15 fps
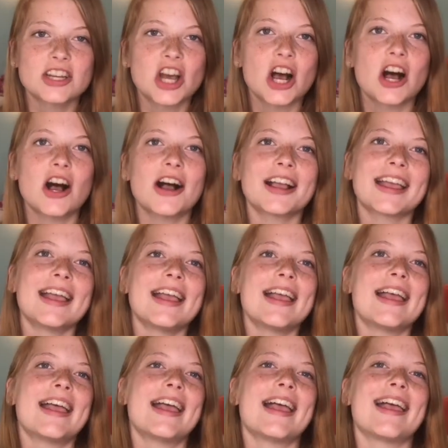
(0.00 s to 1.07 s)
dog,
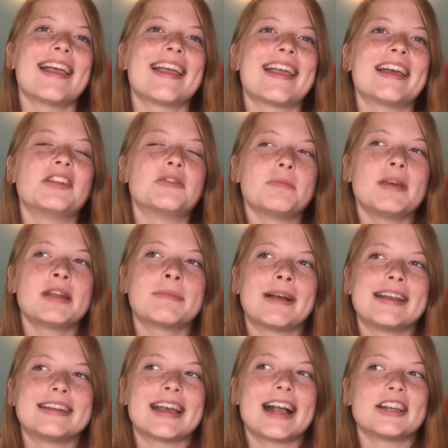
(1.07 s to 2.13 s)
and me and
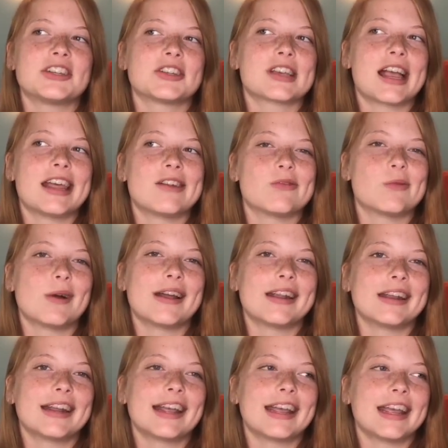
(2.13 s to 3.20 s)
my dad just kind of
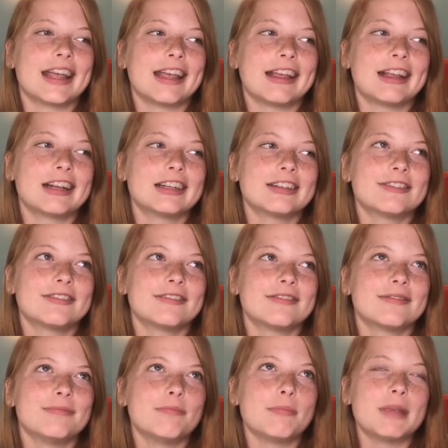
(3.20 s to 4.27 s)
wanted
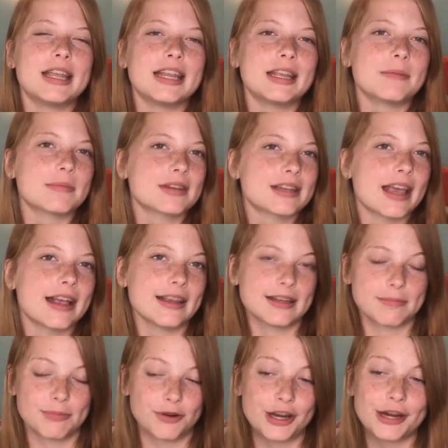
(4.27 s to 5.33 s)
a
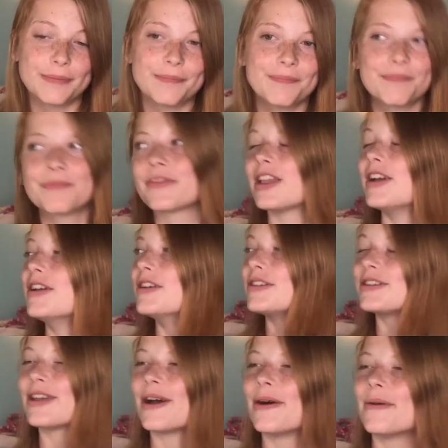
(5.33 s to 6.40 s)
medium-sized breed.
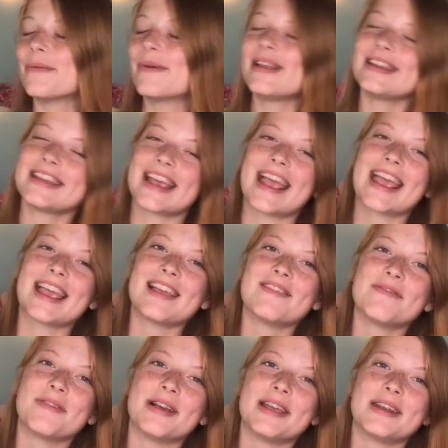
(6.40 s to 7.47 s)
So one day
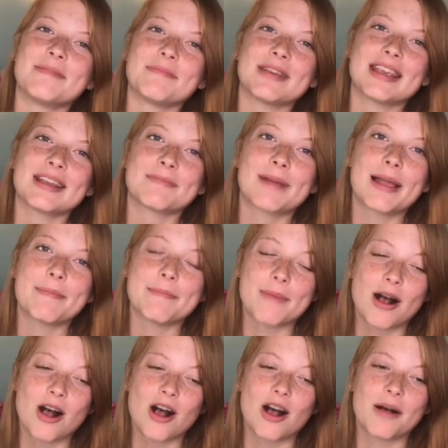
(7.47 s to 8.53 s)
when me and my
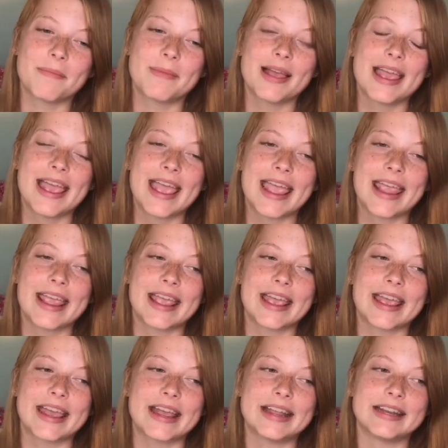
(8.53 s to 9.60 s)
mom
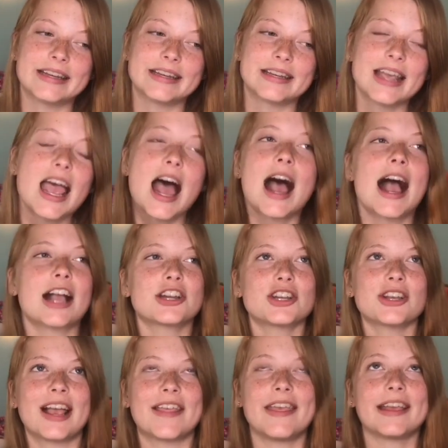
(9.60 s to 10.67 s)
and
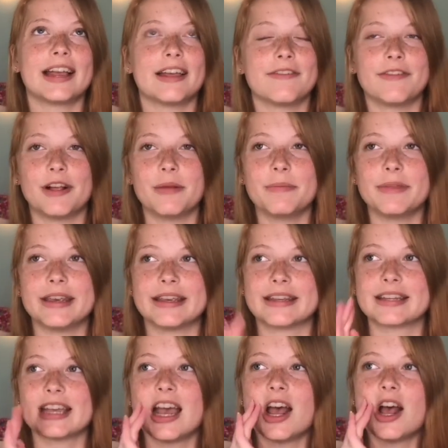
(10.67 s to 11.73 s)
actually I think I filmed
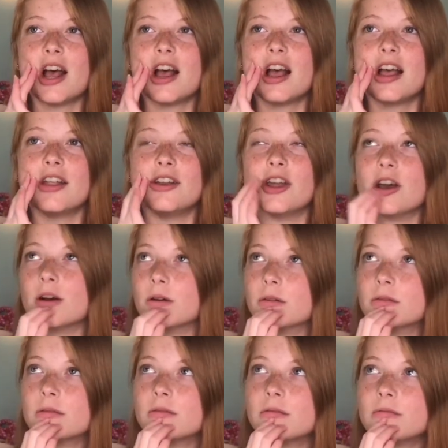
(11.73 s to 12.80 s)
this, no,
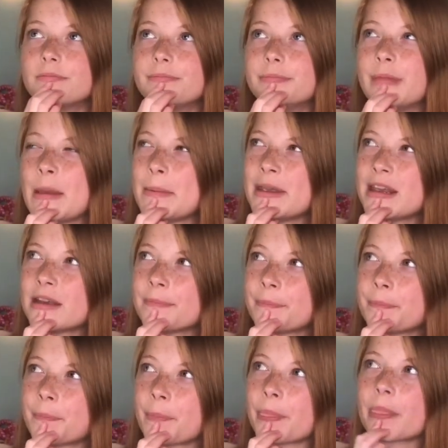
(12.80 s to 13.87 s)
maybe?
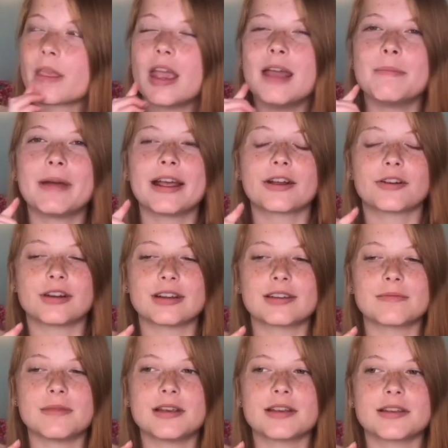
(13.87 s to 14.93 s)
In my
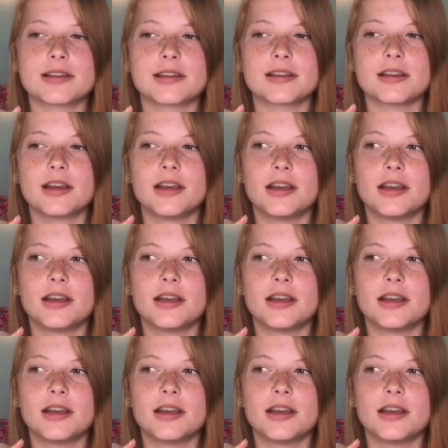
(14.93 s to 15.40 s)
Christmas